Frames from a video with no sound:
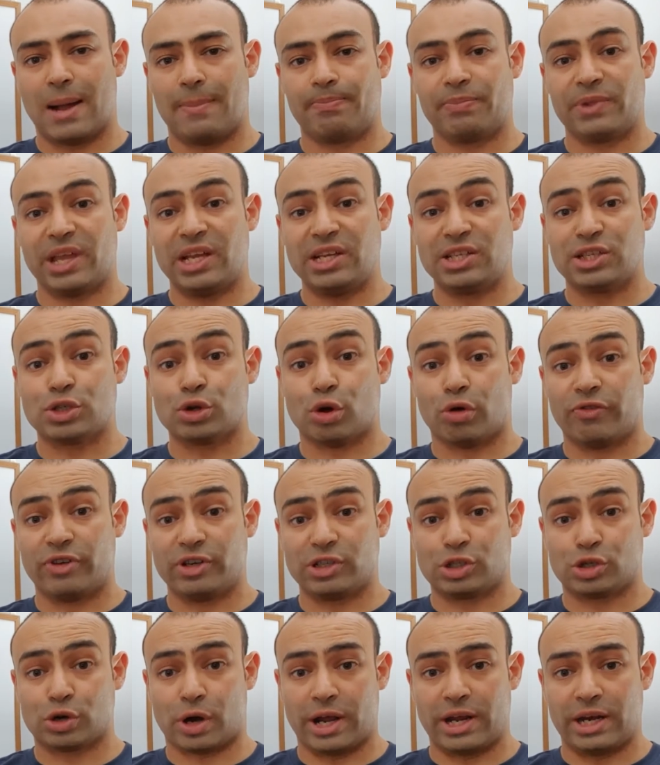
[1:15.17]
insolvent
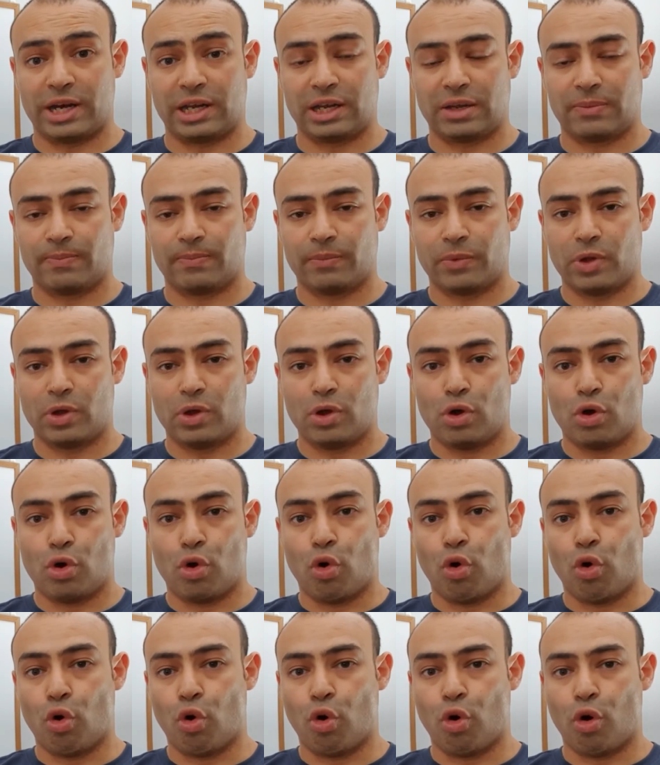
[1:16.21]
trading,
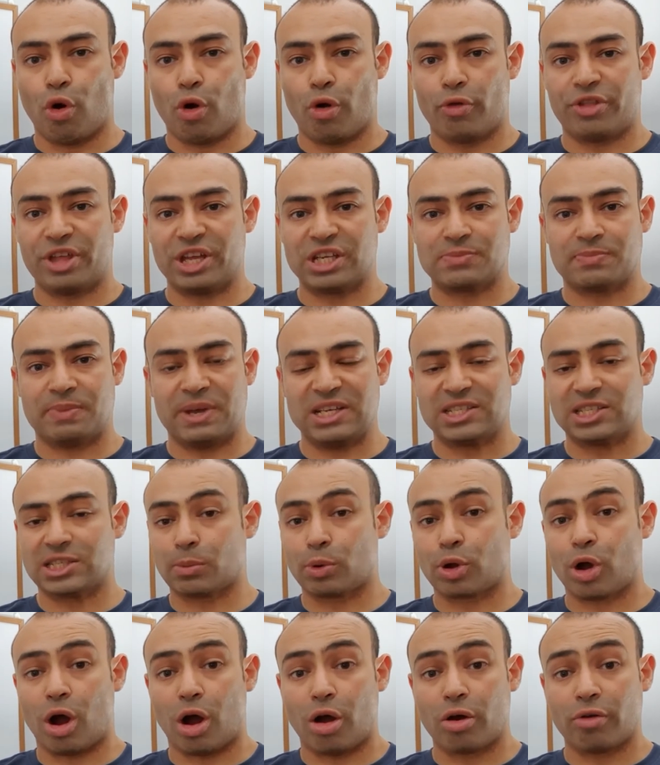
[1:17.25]
or there's been some
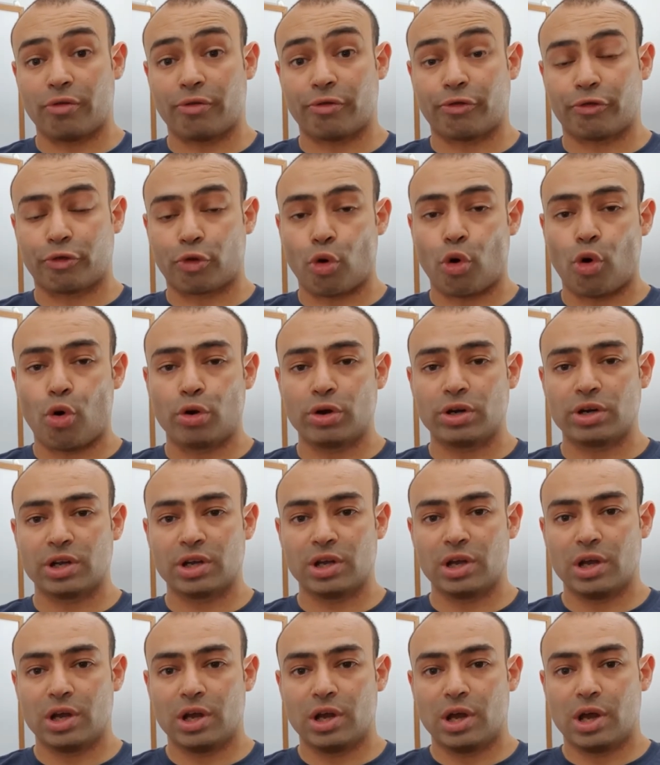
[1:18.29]
kind of fraud
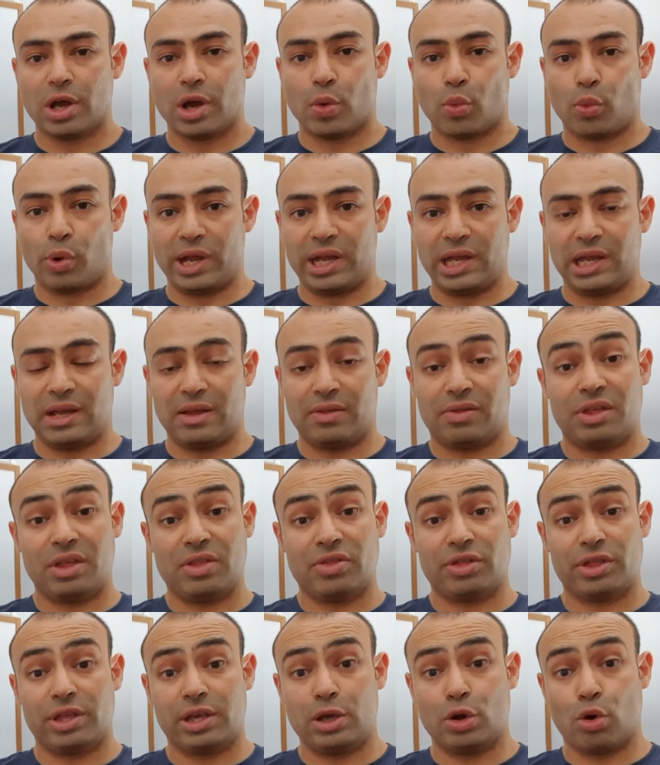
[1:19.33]

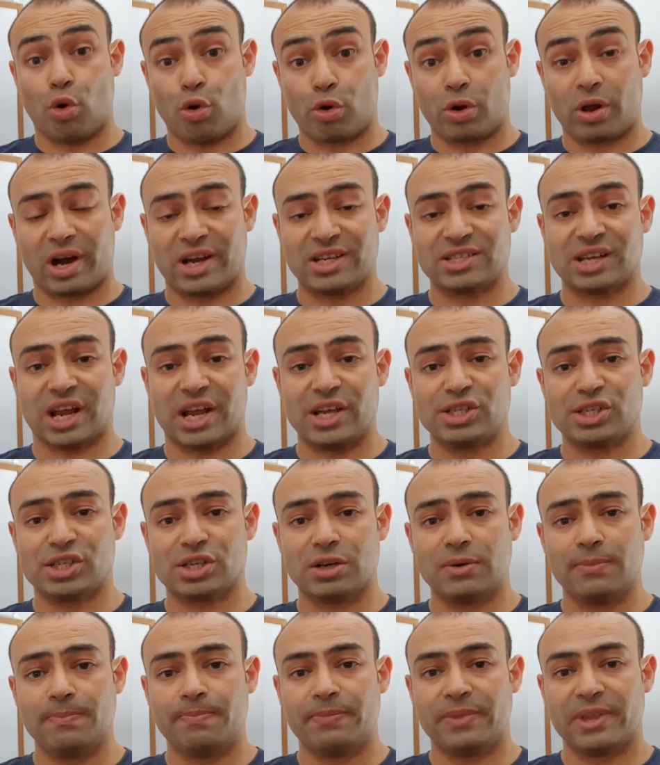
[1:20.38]
within the
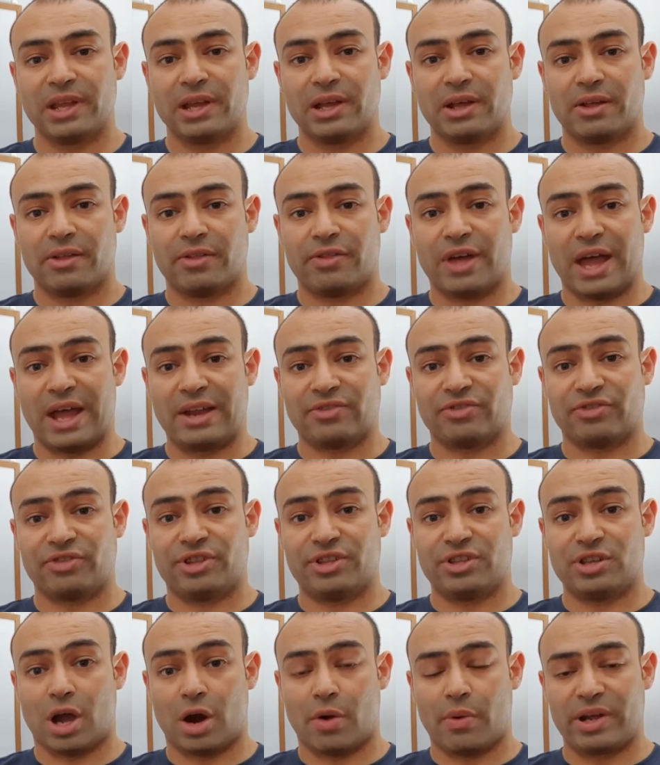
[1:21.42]
organization that the
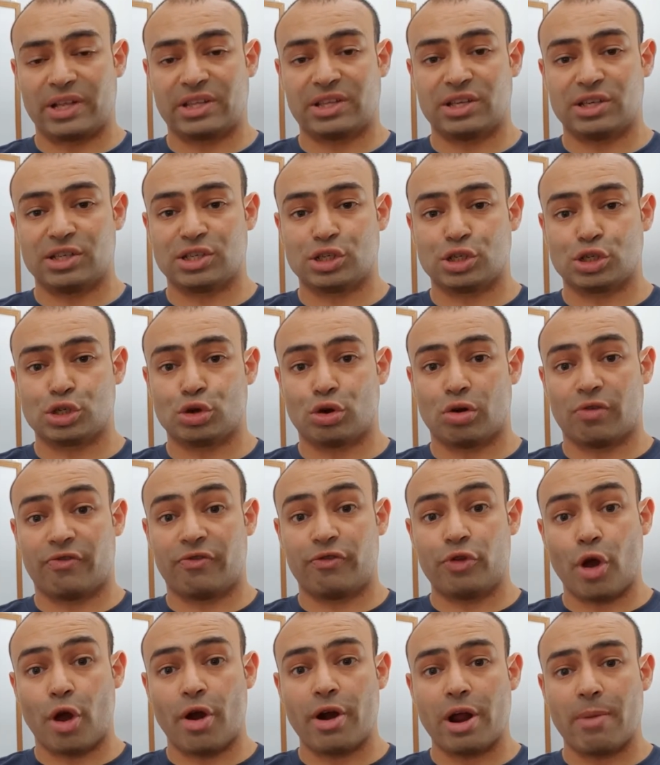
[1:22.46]
directors should have
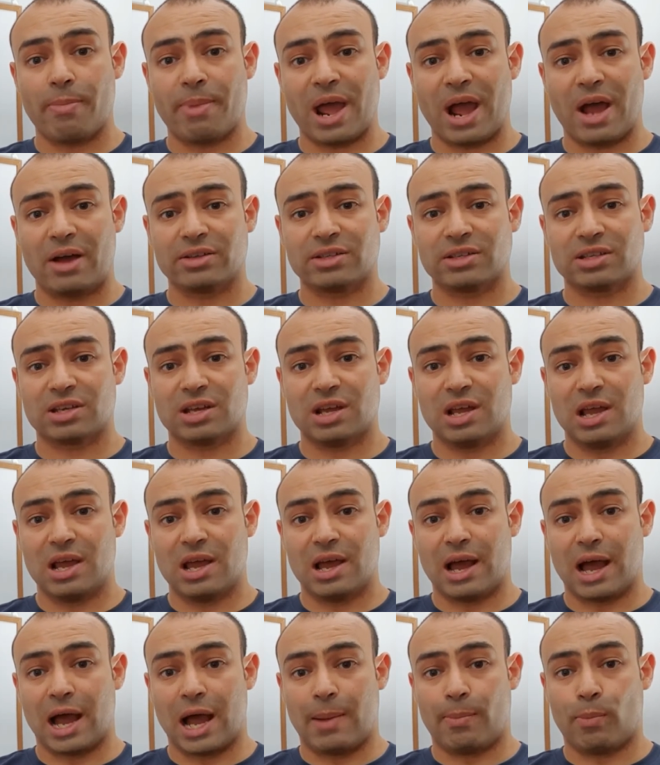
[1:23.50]
known about
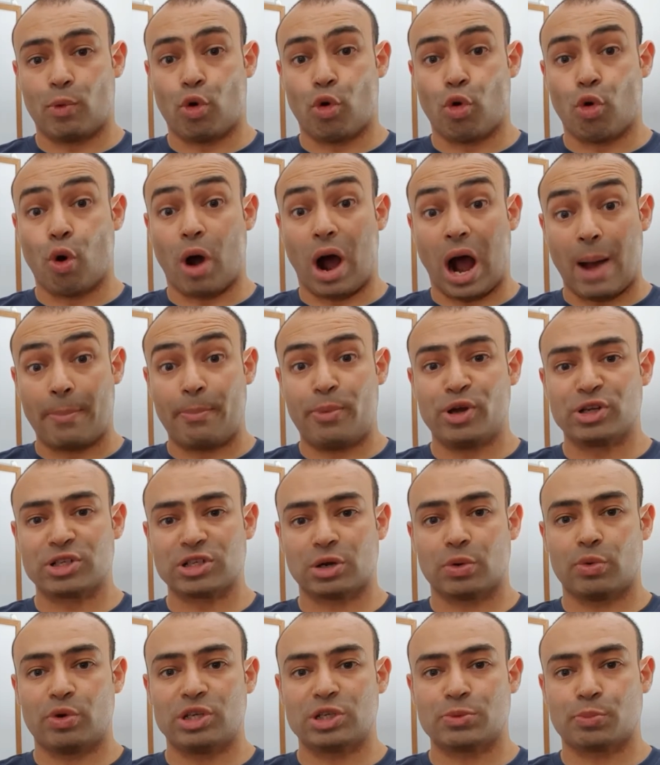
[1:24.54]
or are
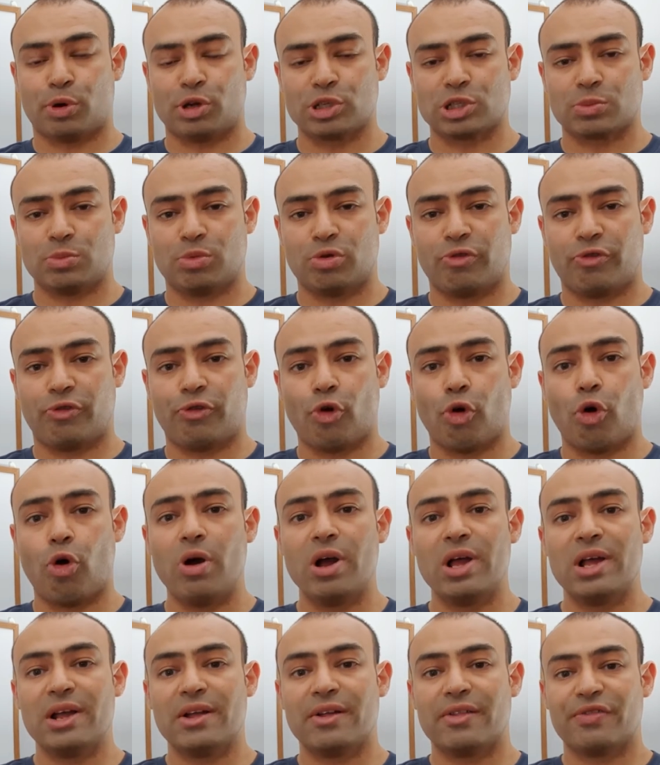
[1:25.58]
personally responsible for,
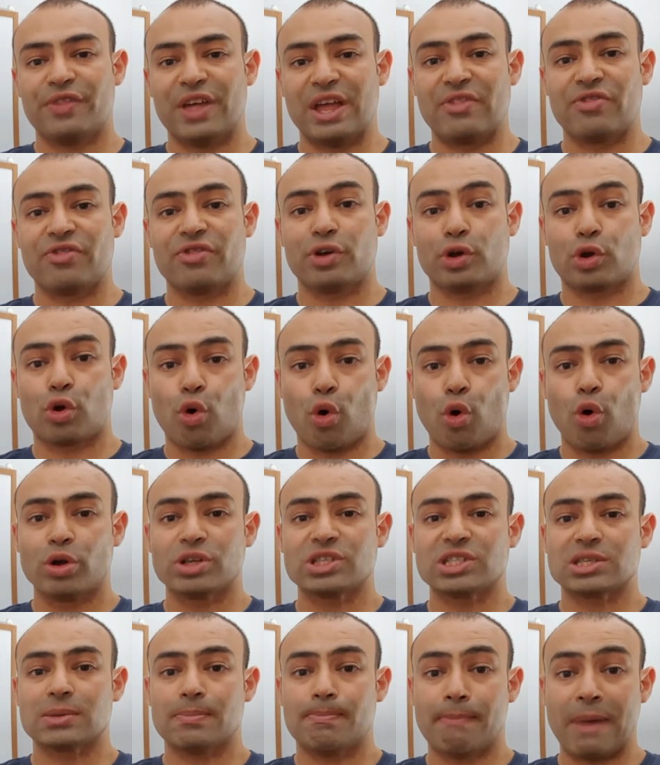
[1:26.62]
then the
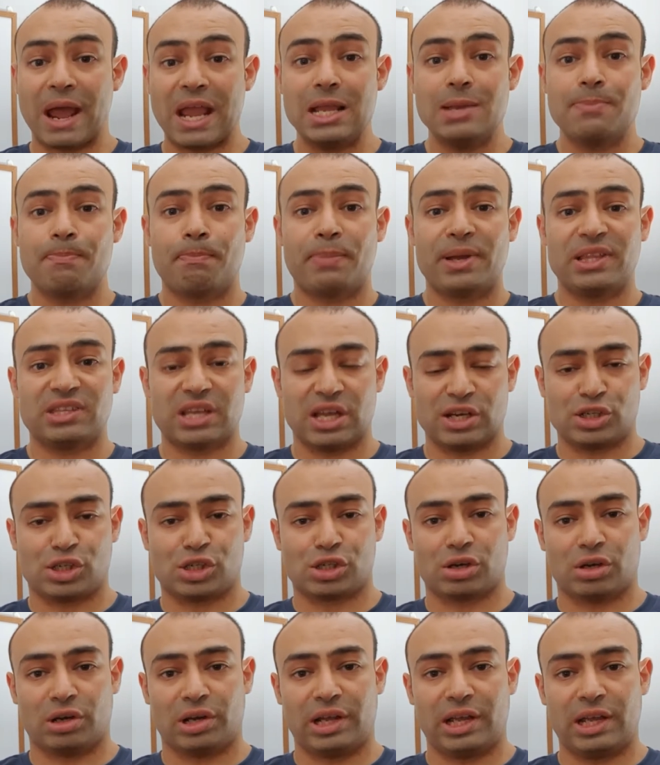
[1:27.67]
courts may
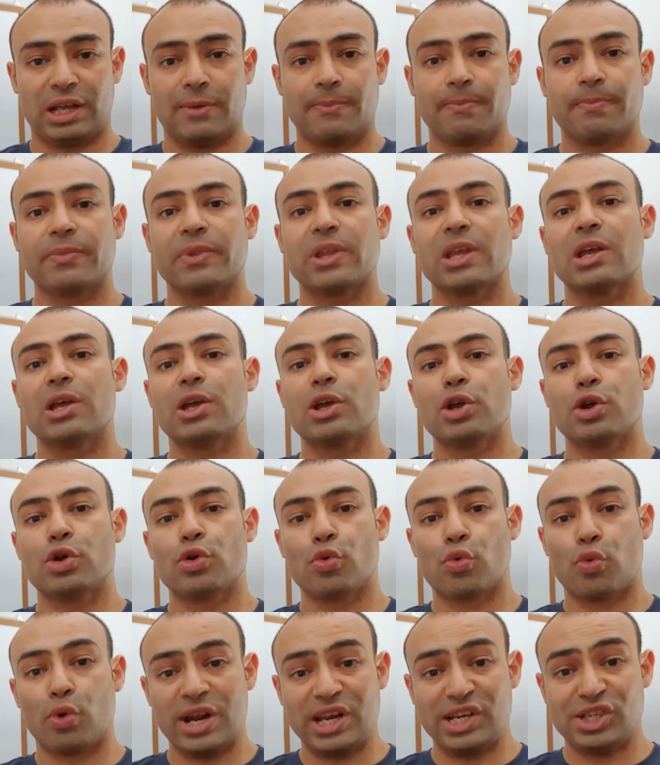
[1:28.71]
potentially
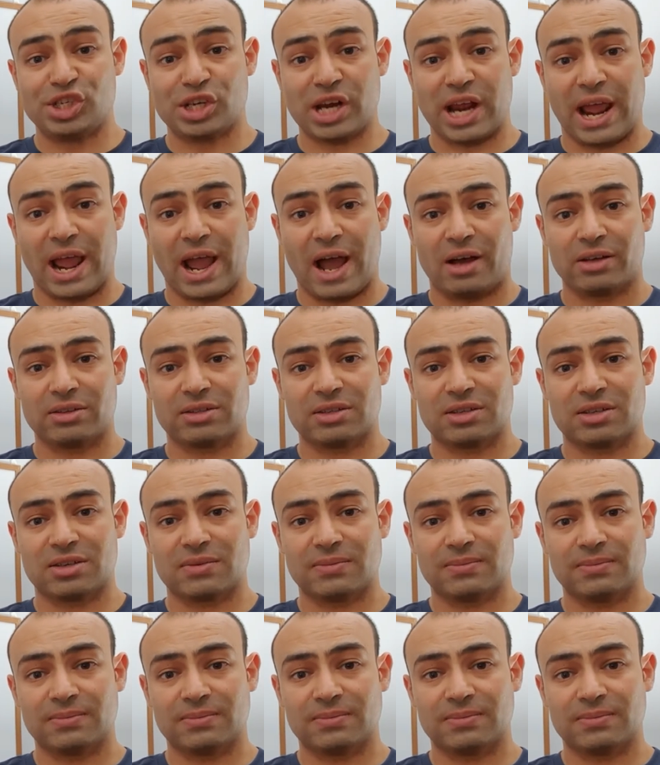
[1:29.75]
reach out,